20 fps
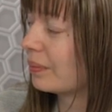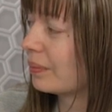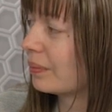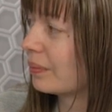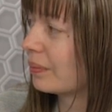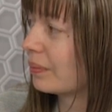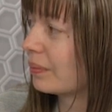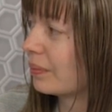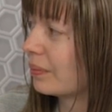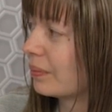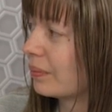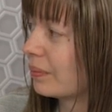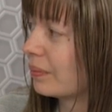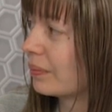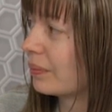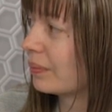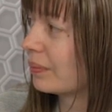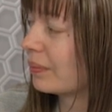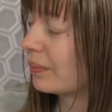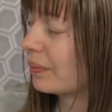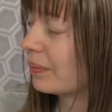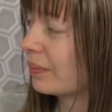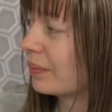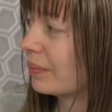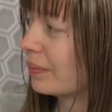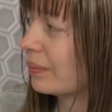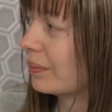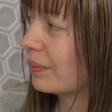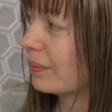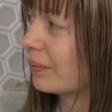
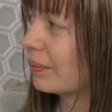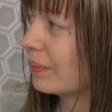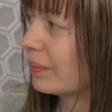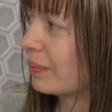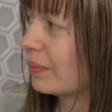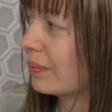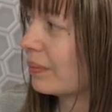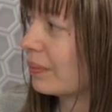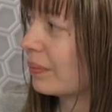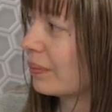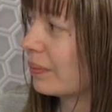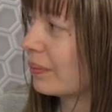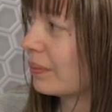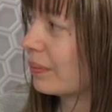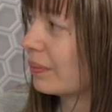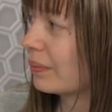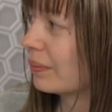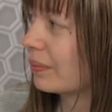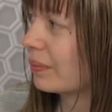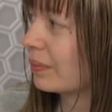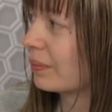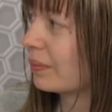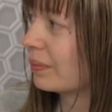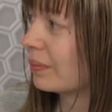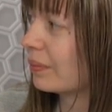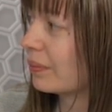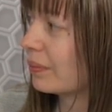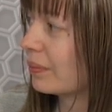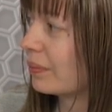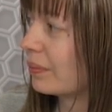
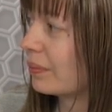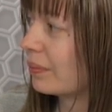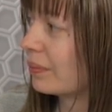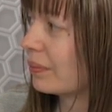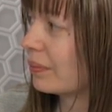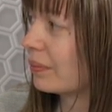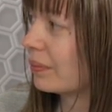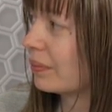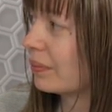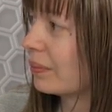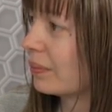The person shown says nothing.